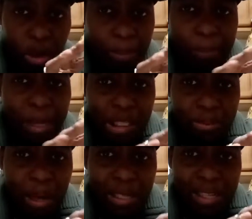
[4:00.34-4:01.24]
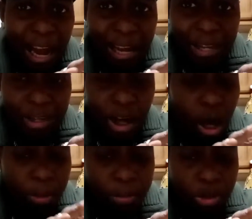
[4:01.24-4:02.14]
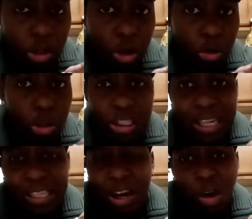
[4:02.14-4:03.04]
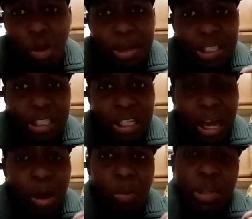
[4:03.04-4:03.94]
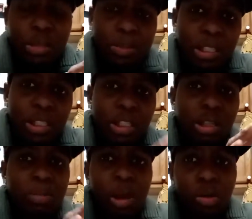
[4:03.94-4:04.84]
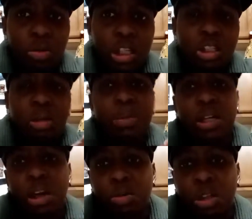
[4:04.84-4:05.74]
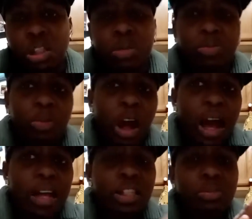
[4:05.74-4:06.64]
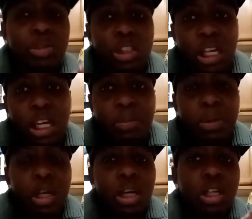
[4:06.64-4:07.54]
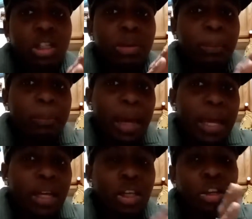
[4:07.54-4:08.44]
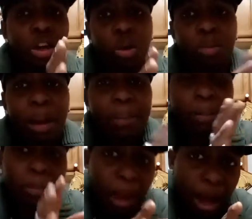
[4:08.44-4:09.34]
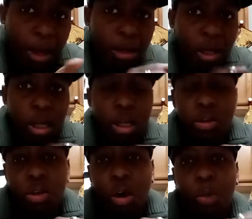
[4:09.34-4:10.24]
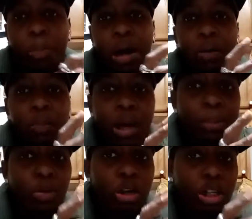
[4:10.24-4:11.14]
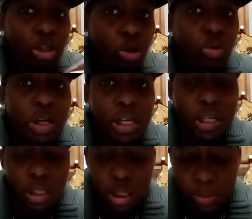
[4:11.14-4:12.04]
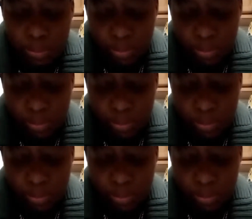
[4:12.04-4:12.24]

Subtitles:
going to mix my diet up, just as I always did. I always mixed it. Some healthy, some unhealthy, some fried, some steamed, some baked, blah, blah, blah, blah. But what I'm going to do is